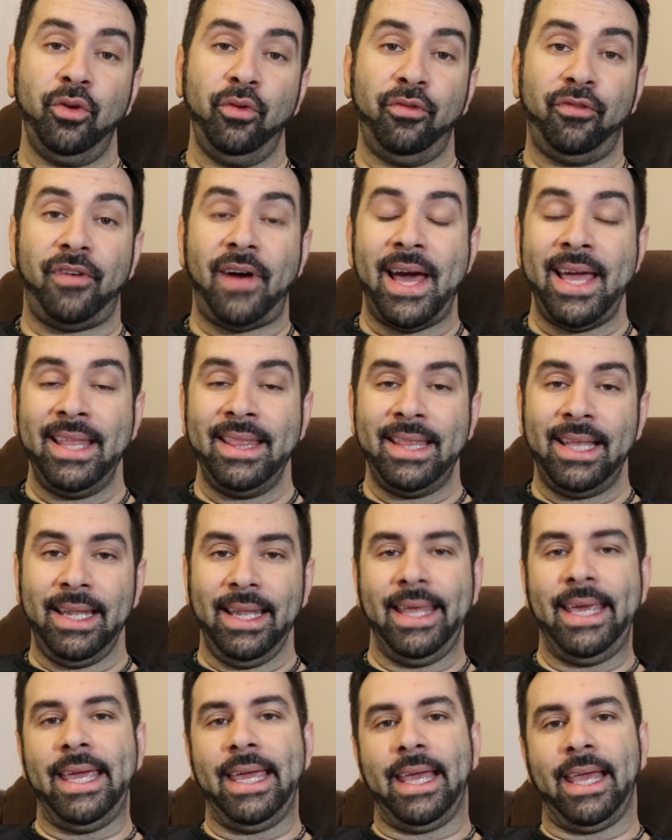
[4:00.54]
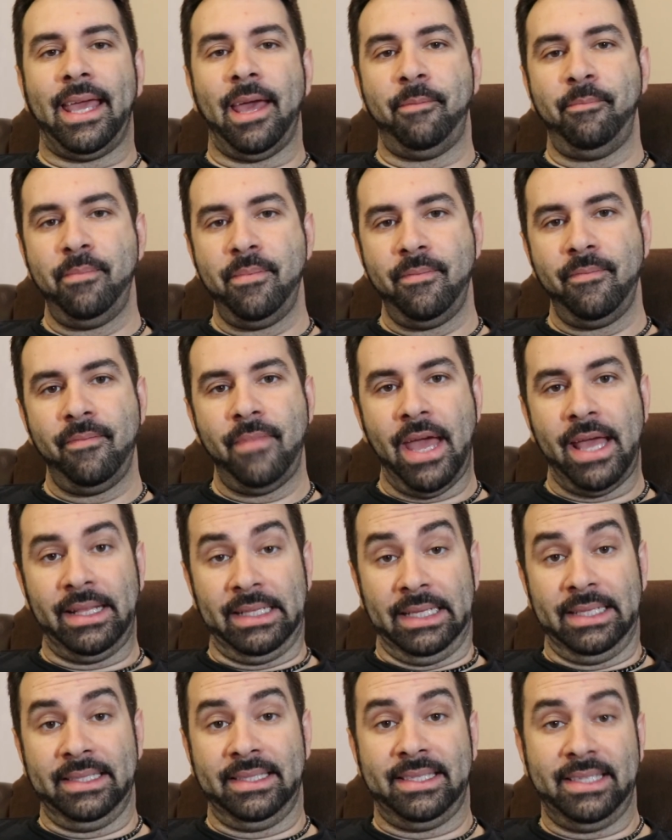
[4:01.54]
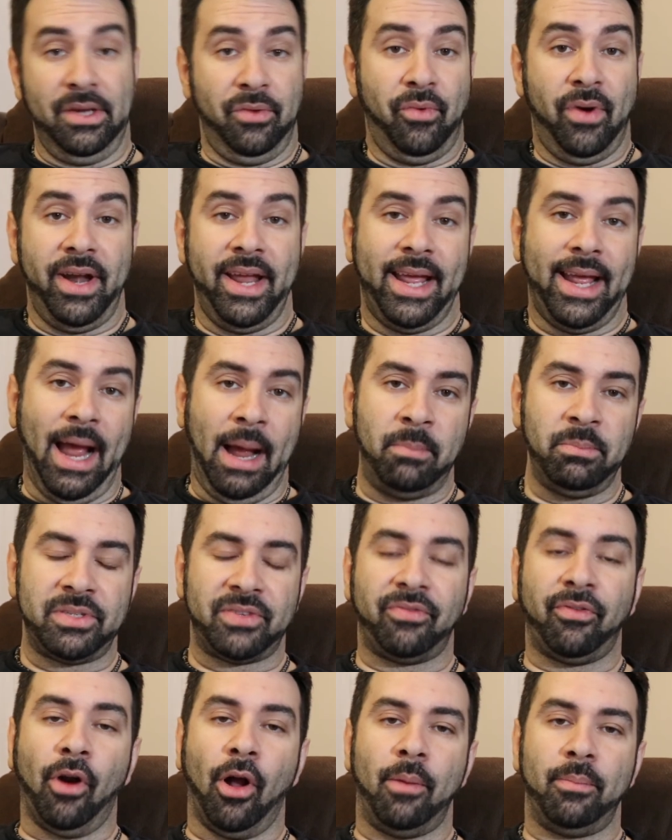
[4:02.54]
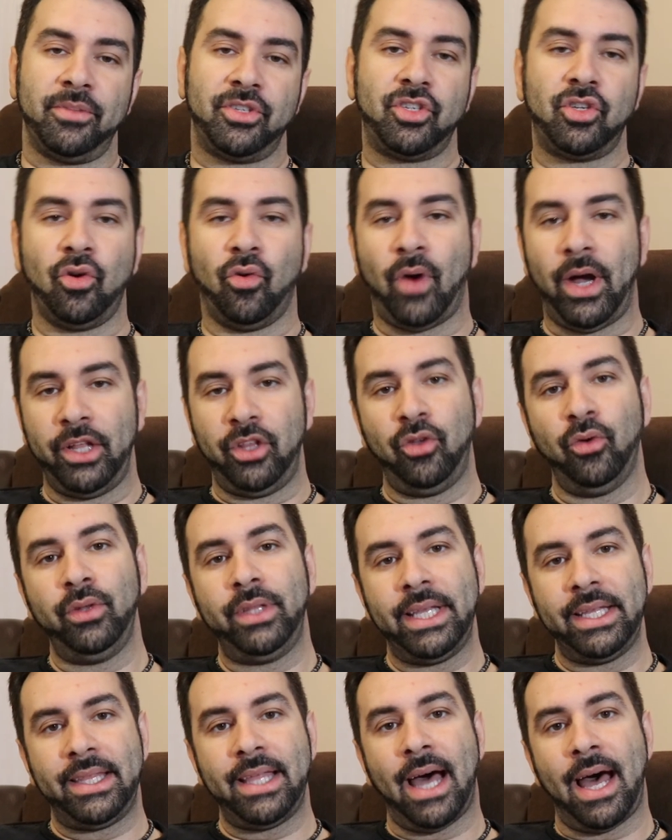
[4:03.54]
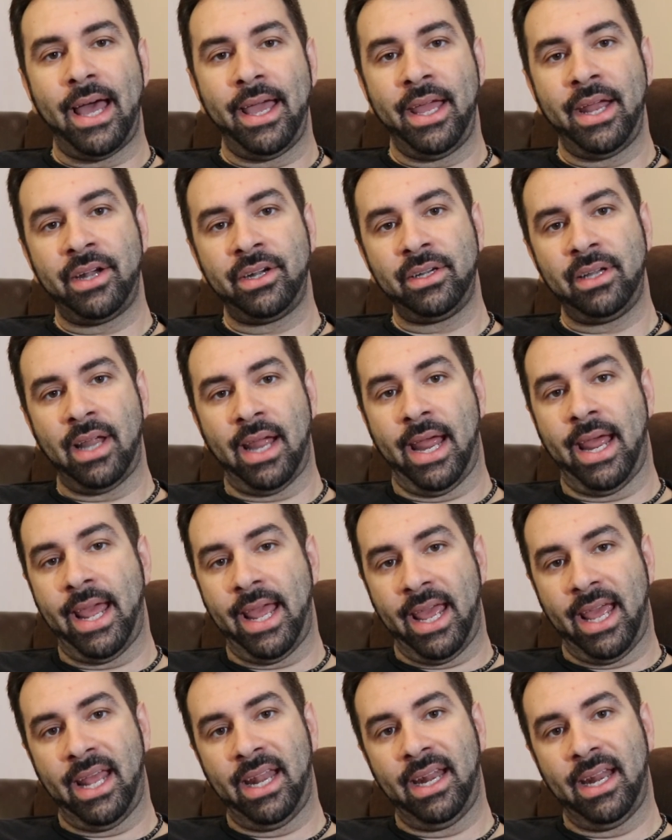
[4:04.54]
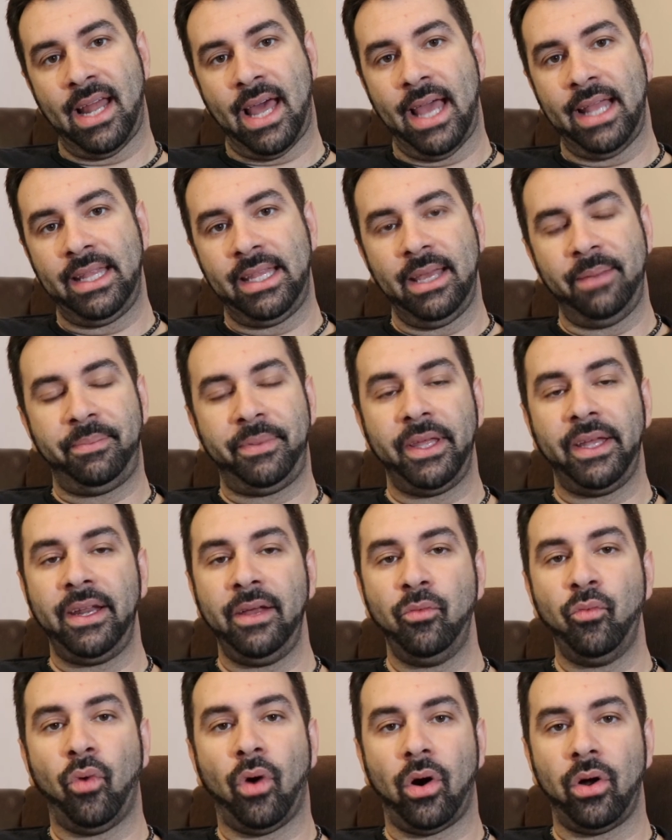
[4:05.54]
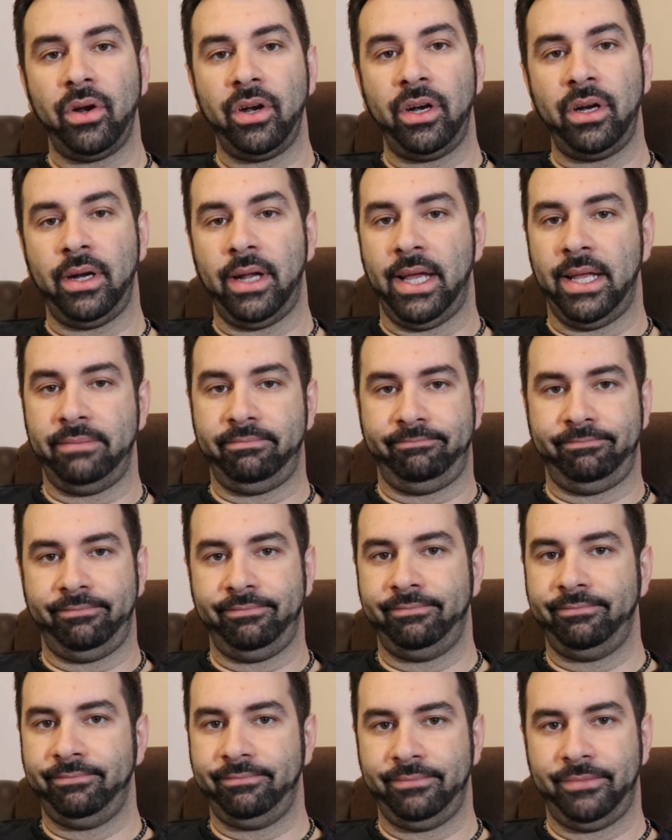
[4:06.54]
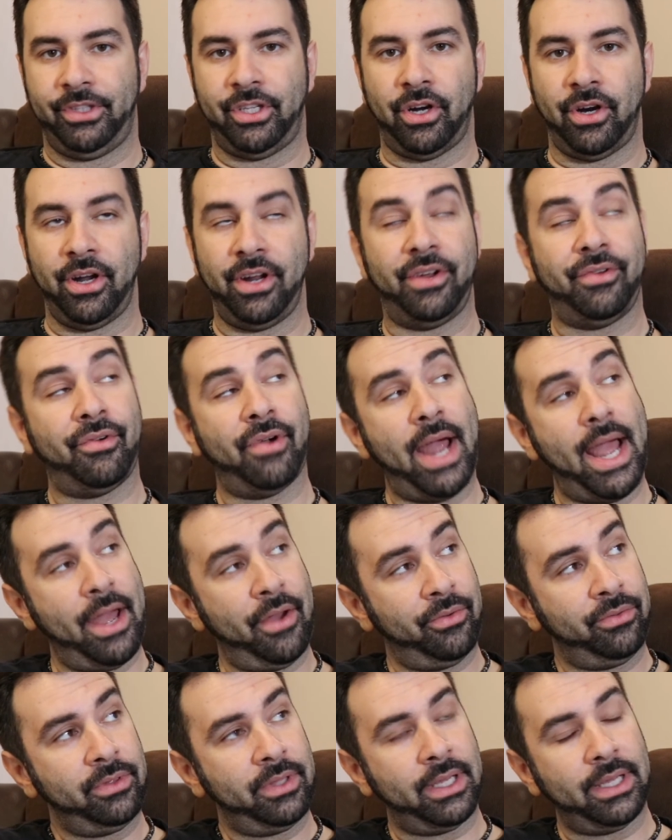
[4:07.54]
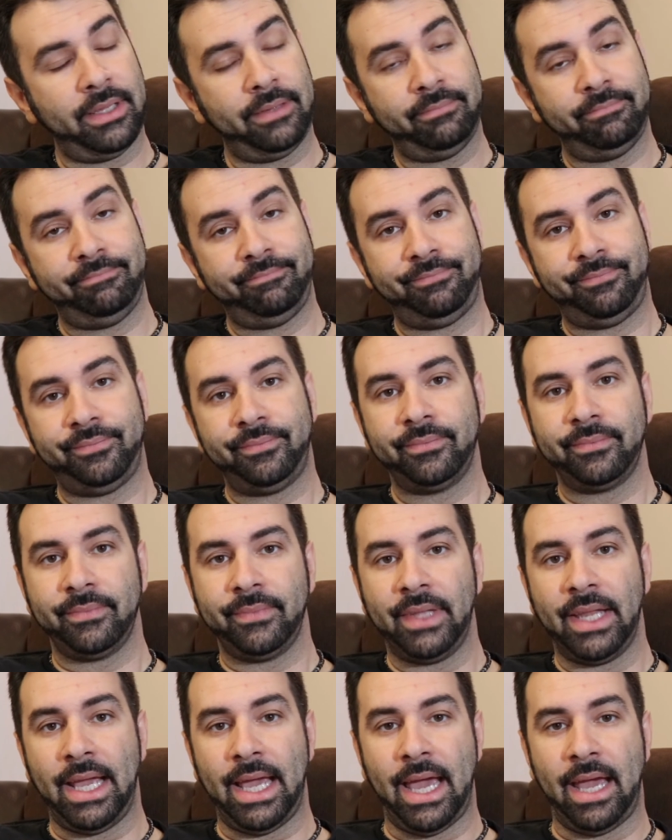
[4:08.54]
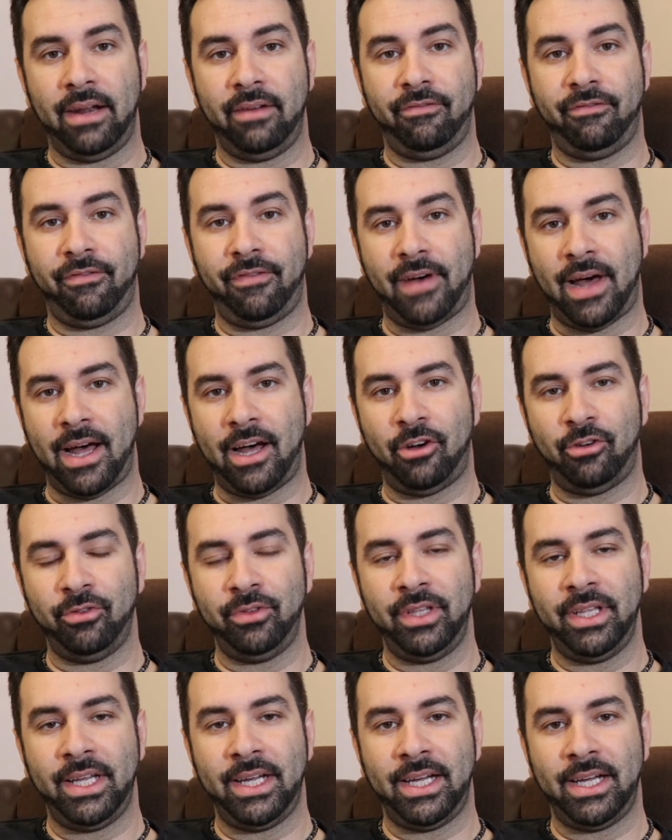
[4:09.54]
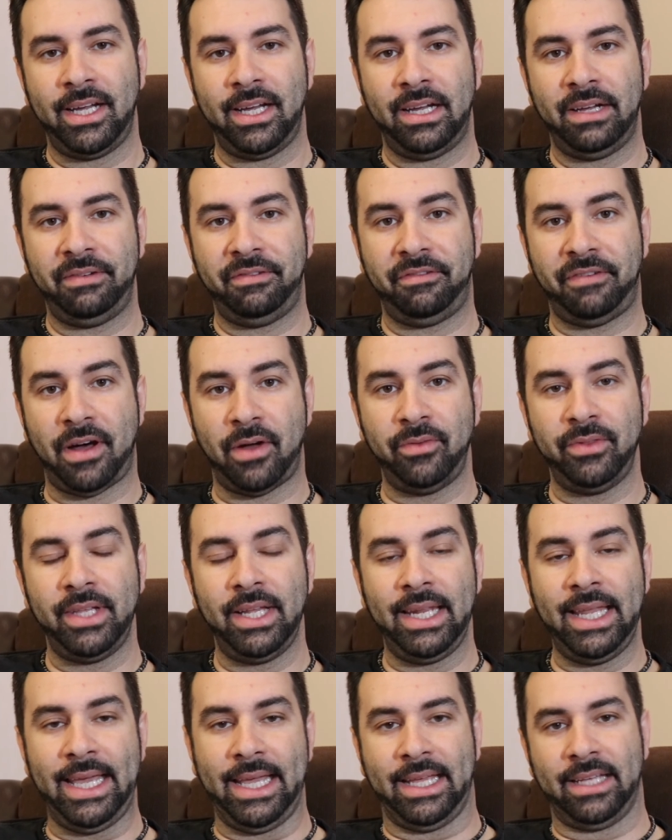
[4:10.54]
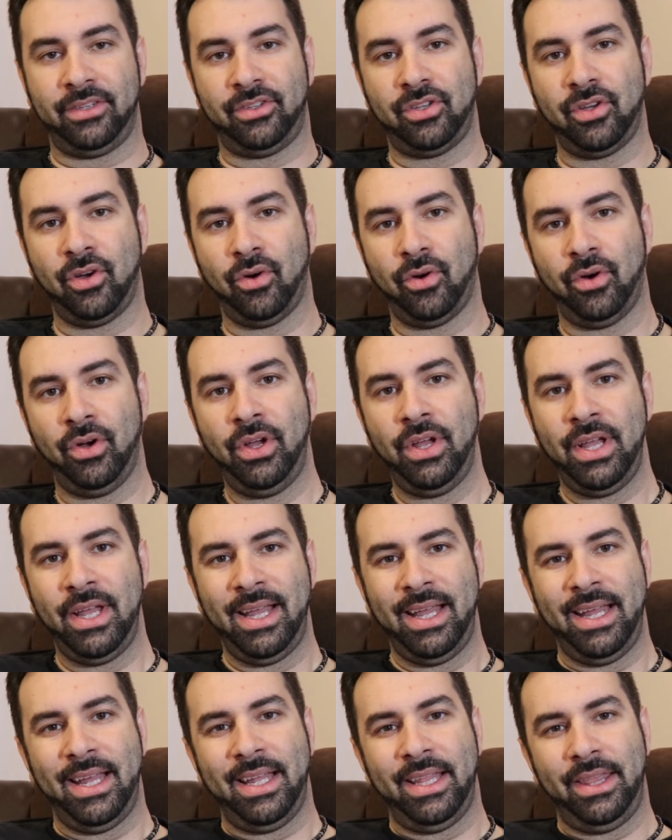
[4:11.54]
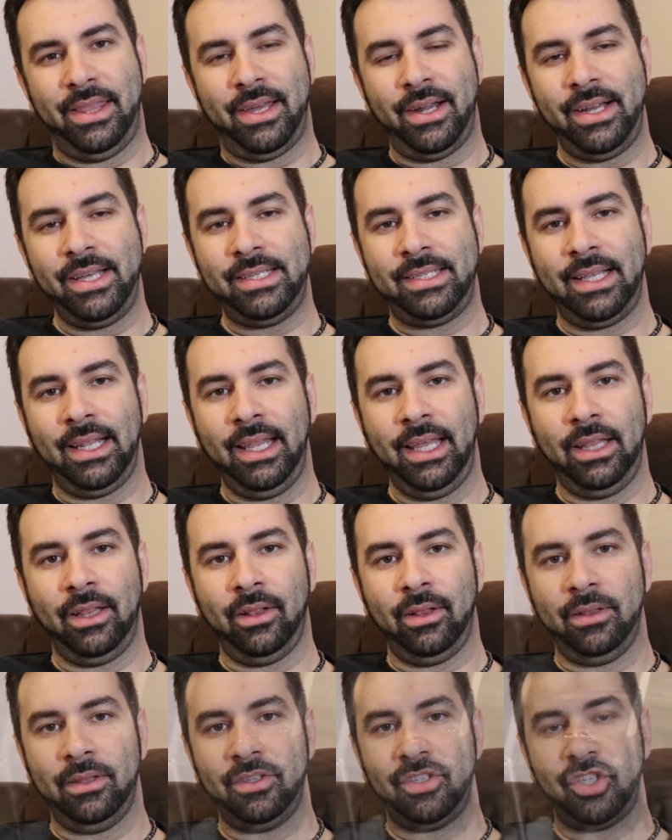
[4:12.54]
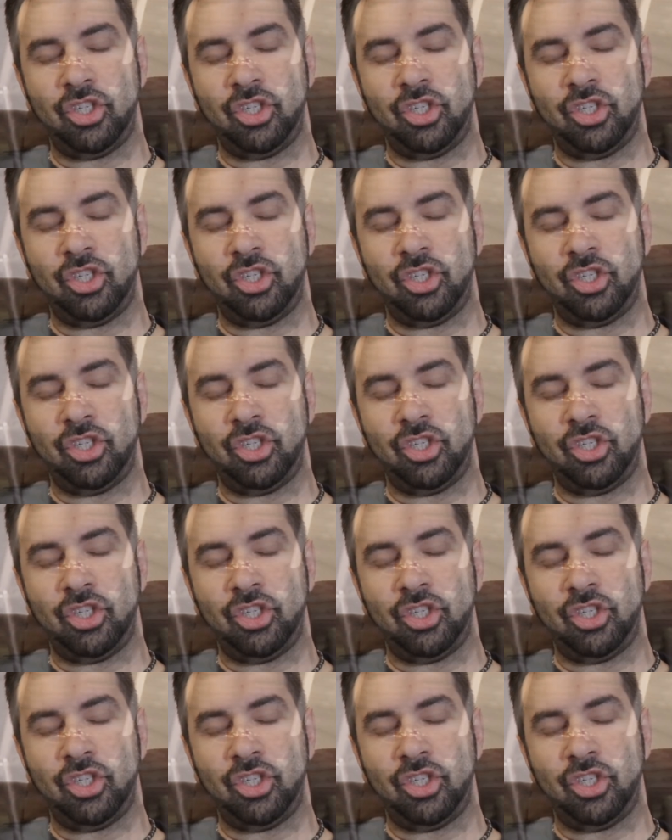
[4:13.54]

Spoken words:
to find the leak and see where it comes from. So I took the tire and I dipped it in water and turned it around and found the leak. So there is a little